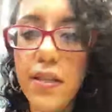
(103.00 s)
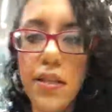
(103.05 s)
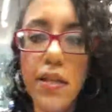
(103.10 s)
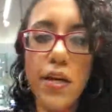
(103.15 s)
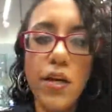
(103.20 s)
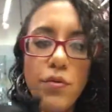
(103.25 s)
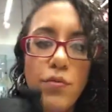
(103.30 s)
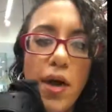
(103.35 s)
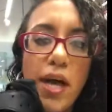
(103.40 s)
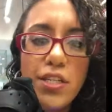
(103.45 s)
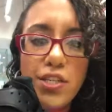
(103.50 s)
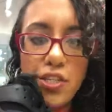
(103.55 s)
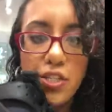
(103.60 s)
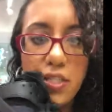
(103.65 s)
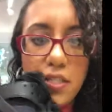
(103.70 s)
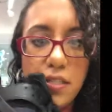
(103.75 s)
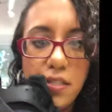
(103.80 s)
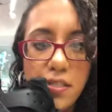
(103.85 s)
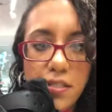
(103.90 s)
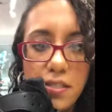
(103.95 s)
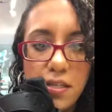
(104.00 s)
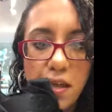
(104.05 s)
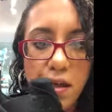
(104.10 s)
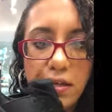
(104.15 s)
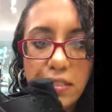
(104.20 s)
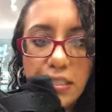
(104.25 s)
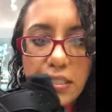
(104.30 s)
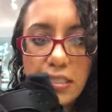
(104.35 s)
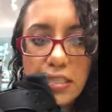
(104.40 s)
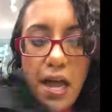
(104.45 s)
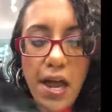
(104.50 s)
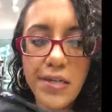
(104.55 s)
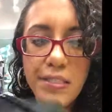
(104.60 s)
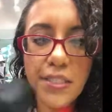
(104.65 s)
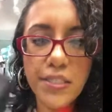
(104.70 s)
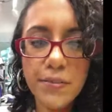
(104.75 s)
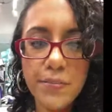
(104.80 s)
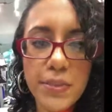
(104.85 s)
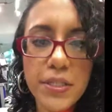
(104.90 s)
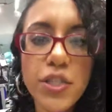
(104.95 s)
the Hirachis,
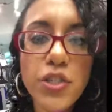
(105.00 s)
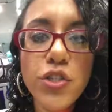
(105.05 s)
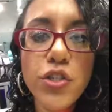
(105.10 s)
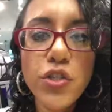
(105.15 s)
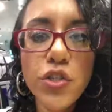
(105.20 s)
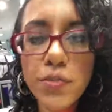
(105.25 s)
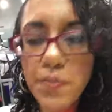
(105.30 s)
but they're too